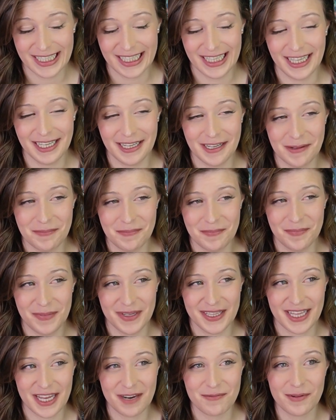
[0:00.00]

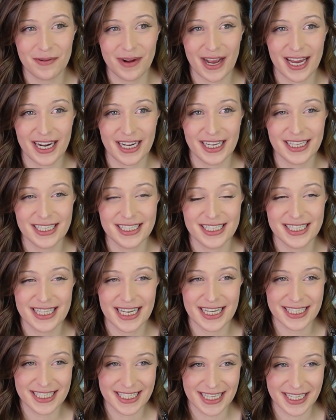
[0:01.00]
But then we were heading into
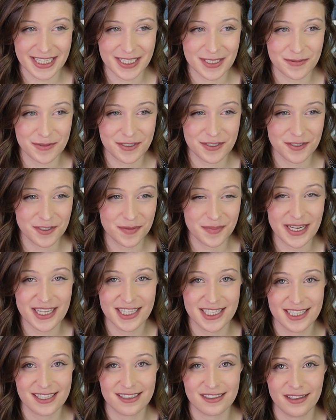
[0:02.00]
day 6, which was
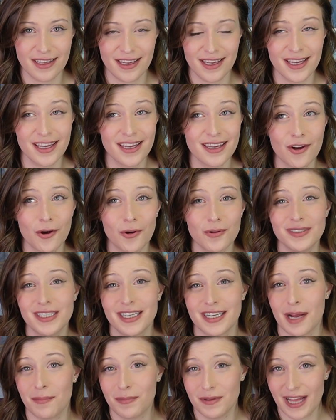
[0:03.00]
basically only a
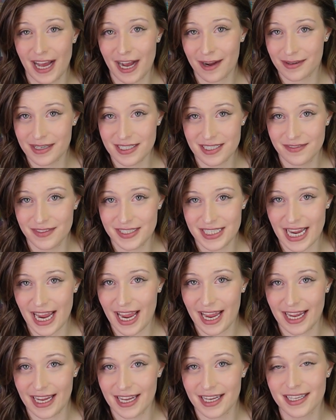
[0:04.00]
couple hours of a
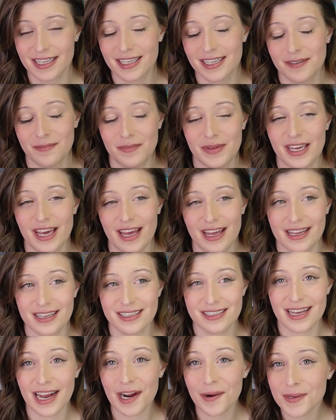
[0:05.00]
day
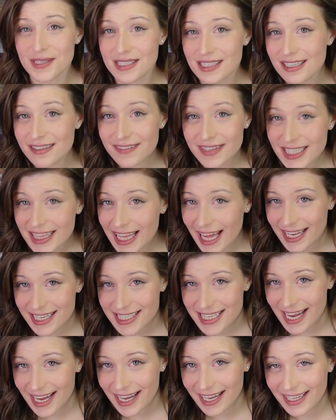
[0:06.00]
because I was leaving that
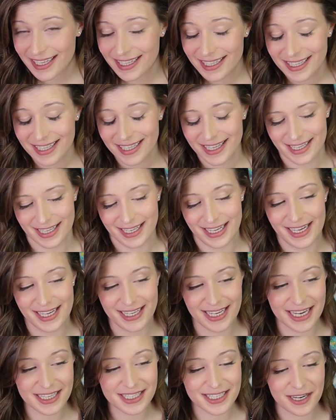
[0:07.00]
day. It
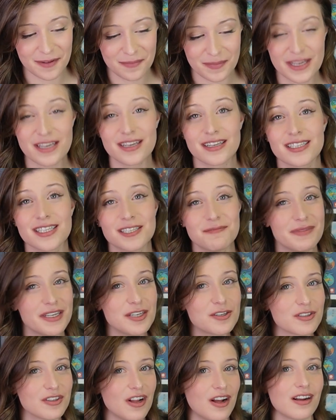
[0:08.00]
ended up being a
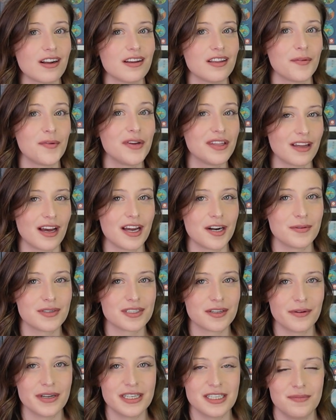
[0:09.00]
smidge longer than we thought it was
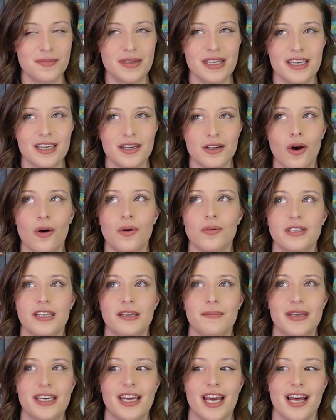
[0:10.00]
going to be, only
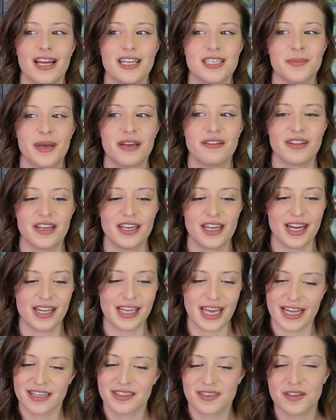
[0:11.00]
because my flight got
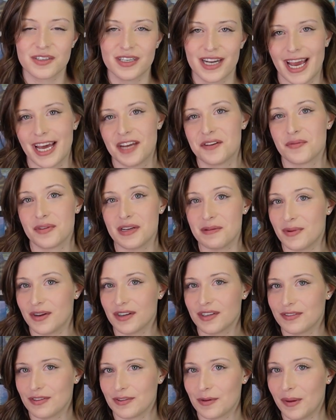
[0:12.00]
canceled and I had to
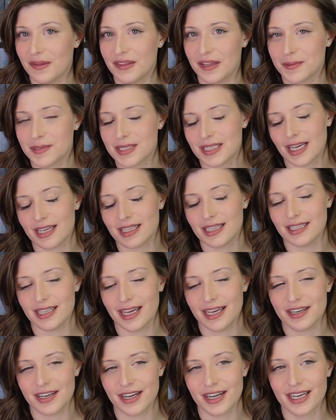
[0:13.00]
rebook for one that was slightly
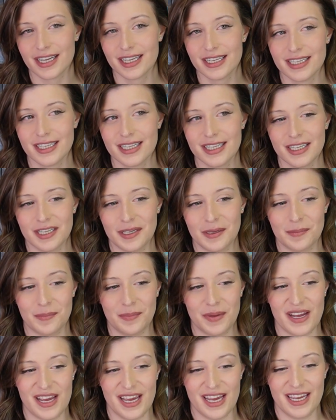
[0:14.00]
later.
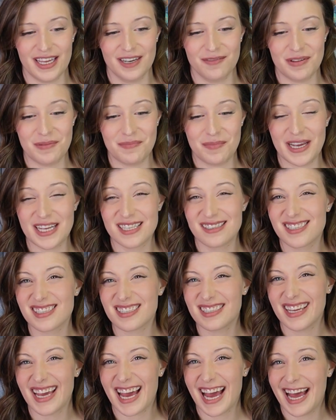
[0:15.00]
But we
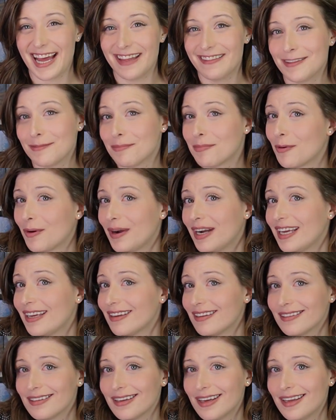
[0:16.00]
basically had the
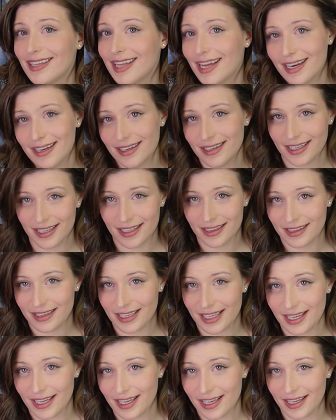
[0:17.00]
morning, then in
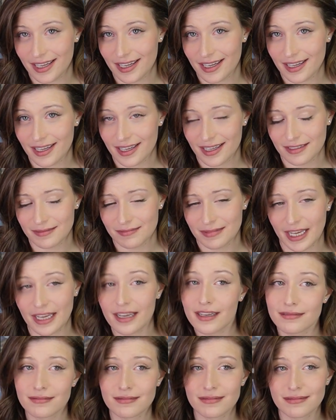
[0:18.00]
the
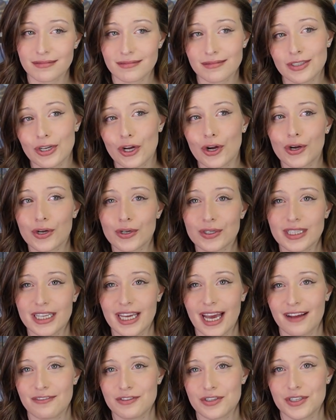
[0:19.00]
like early
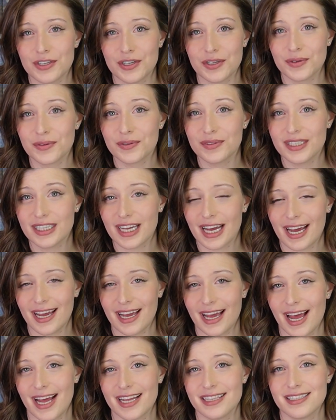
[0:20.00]
afternoon, I
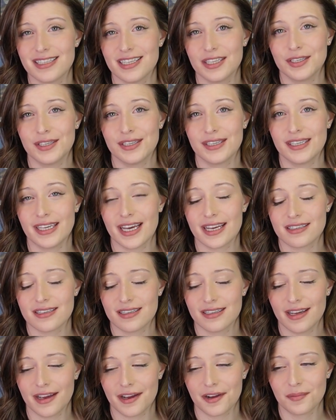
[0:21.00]
had to get to
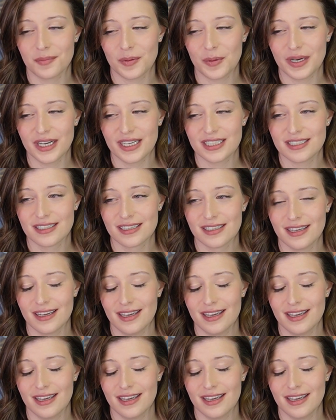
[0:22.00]
the airport.